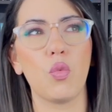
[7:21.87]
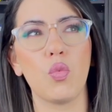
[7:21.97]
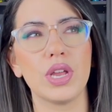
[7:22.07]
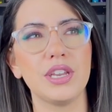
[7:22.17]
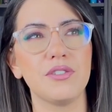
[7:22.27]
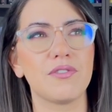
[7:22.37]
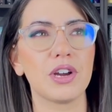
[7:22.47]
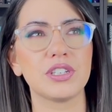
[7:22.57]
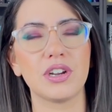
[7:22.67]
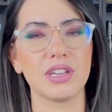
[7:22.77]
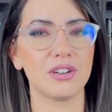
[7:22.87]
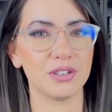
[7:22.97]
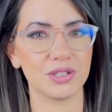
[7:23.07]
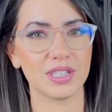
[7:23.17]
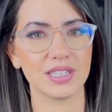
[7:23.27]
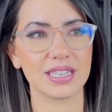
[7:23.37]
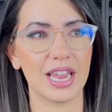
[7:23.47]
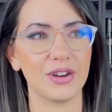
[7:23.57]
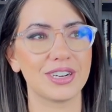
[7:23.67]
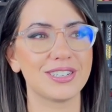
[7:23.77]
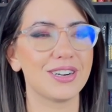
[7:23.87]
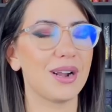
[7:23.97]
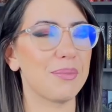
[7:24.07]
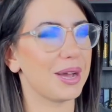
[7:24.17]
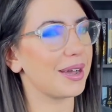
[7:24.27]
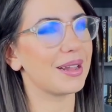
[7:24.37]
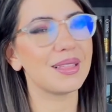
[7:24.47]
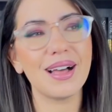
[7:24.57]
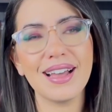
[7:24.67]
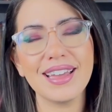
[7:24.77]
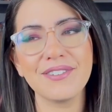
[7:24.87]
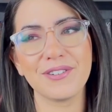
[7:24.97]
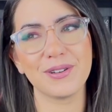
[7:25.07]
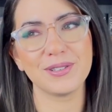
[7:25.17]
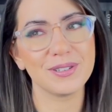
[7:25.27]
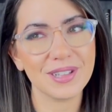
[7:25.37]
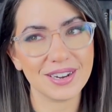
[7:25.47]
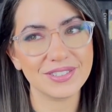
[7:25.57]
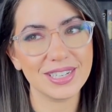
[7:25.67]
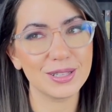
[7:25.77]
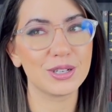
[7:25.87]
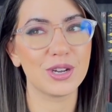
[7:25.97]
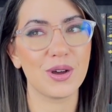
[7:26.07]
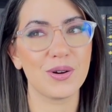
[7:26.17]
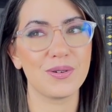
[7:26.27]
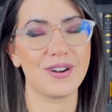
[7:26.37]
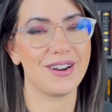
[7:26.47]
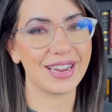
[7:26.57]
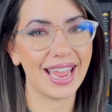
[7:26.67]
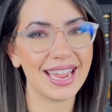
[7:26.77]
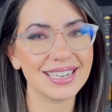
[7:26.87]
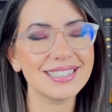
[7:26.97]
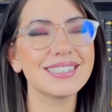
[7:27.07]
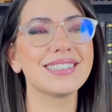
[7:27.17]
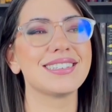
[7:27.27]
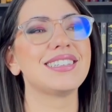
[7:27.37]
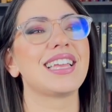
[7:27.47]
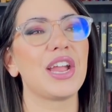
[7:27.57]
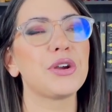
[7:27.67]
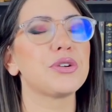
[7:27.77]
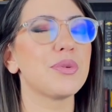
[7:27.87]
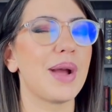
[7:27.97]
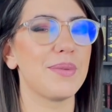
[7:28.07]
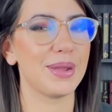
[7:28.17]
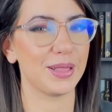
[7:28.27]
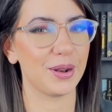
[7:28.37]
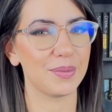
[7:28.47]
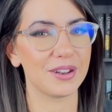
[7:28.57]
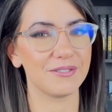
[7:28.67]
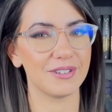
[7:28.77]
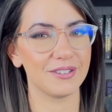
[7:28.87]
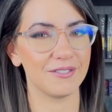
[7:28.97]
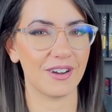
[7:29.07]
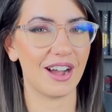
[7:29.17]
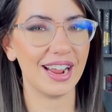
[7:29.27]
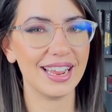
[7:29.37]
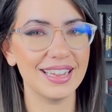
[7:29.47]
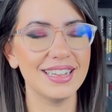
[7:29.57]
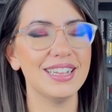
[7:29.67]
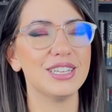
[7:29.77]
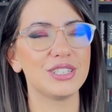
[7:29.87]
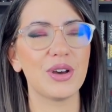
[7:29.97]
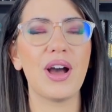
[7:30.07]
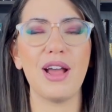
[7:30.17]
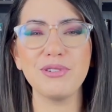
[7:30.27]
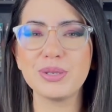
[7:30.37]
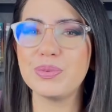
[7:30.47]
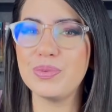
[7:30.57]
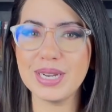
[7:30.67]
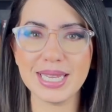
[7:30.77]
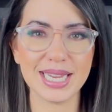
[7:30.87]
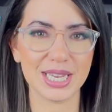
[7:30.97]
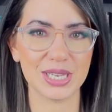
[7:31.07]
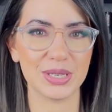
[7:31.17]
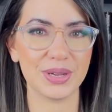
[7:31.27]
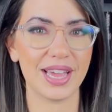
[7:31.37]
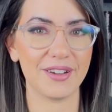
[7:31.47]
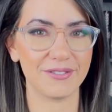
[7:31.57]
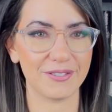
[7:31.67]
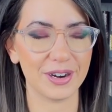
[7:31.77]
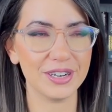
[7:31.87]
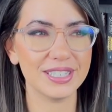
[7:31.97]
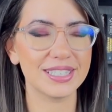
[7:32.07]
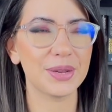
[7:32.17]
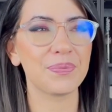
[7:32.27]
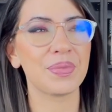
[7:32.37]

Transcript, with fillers: when you first are introduced to this character, I'm not gonna lie, for those of you that have seen the show Arcane, the character reminded me a little bit of Vi. So I was really into it at first.